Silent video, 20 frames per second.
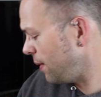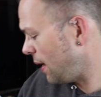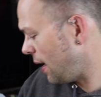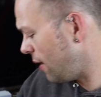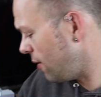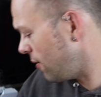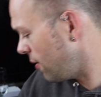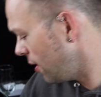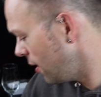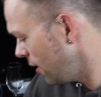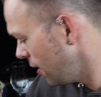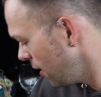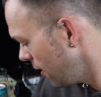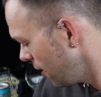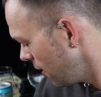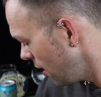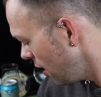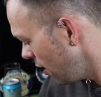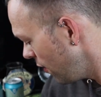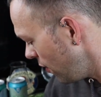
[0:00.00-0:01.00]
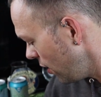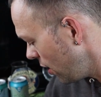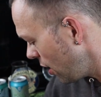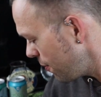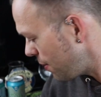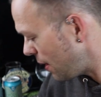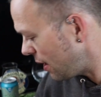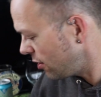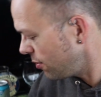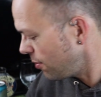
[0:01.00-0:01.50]
Now, if I
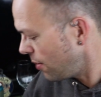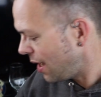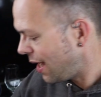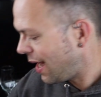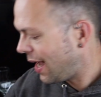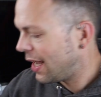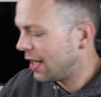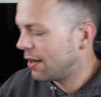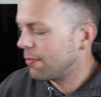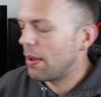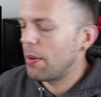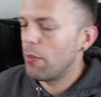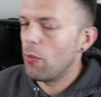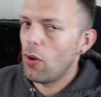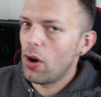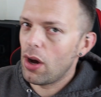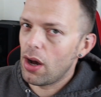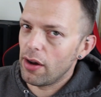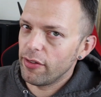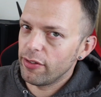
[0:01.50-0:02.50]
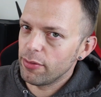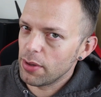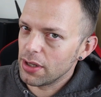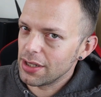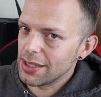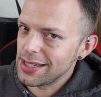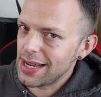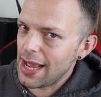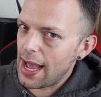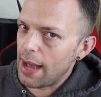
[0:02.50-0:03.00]
go back to my aid memoir
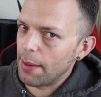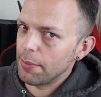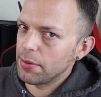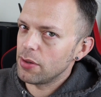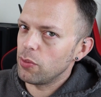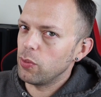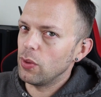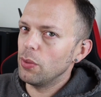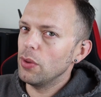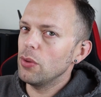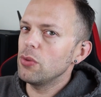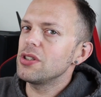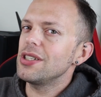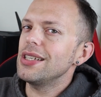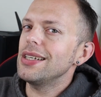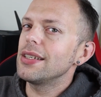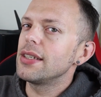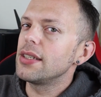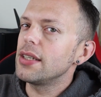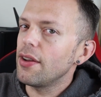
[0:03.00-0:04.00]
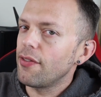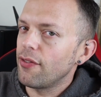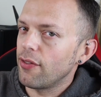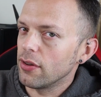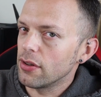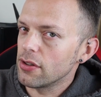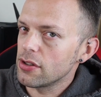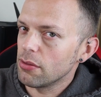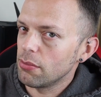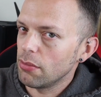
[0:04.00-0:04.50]
from Untappd, we will see a
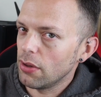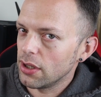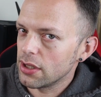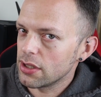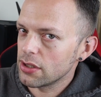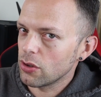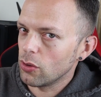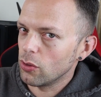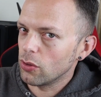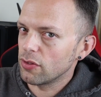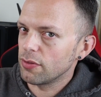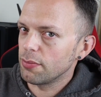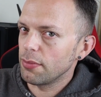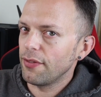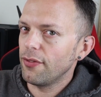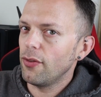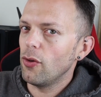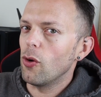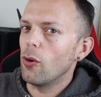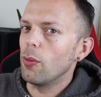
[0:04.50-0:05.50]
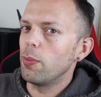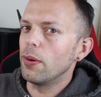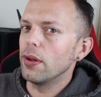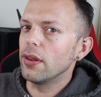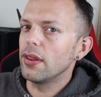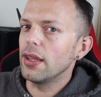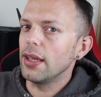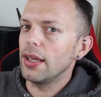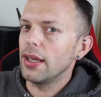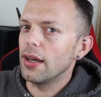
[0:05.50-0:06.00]
difference on my scores from before,
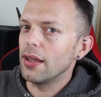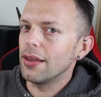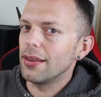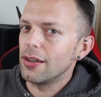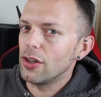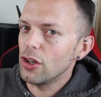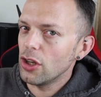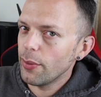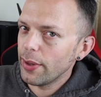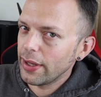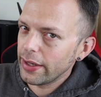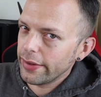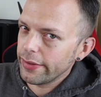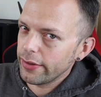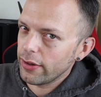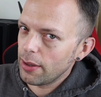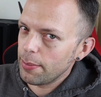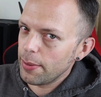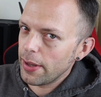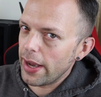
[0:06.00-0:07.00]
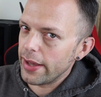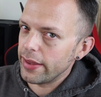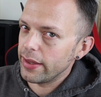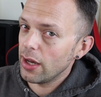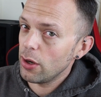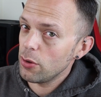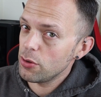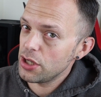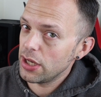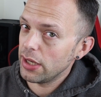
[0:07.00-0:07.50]
but the uh, the New England IPA,
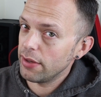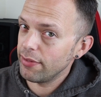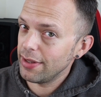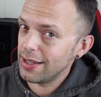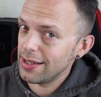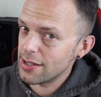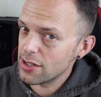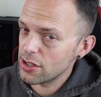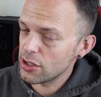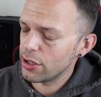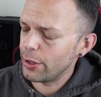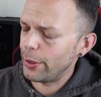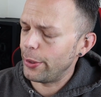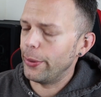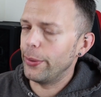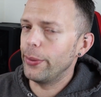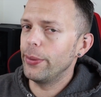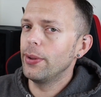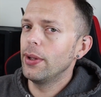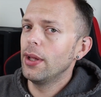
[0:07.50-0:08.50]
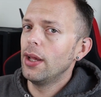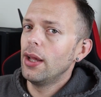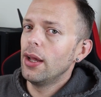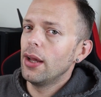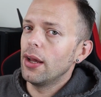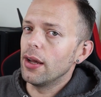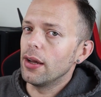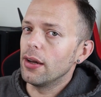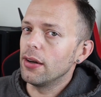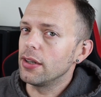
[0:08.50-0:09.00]
the OG of these two,
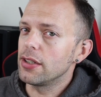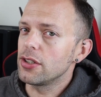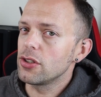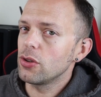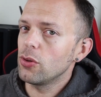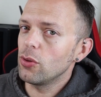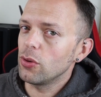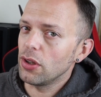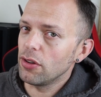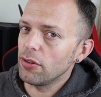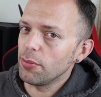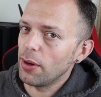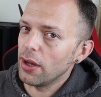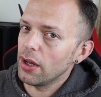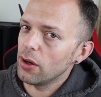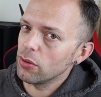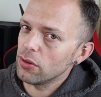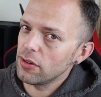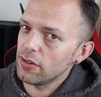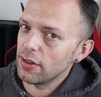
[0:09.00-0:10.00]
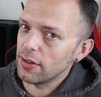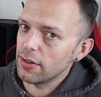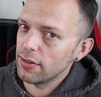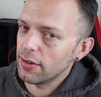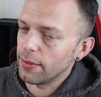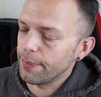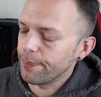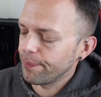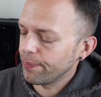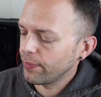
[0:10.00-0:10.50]
uh, I scored using my old
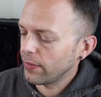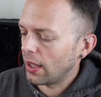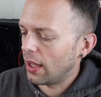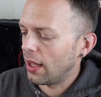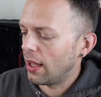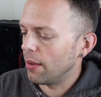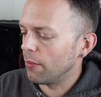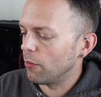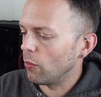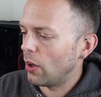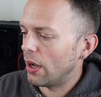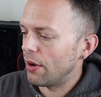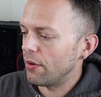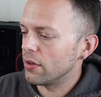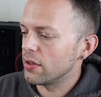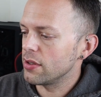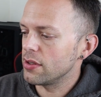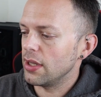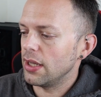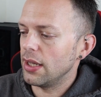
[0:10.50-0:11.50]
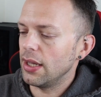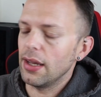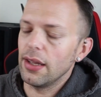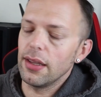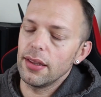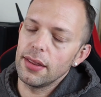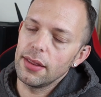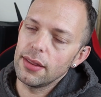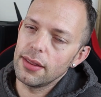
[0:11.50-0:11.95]
system, um, whereas the, uh,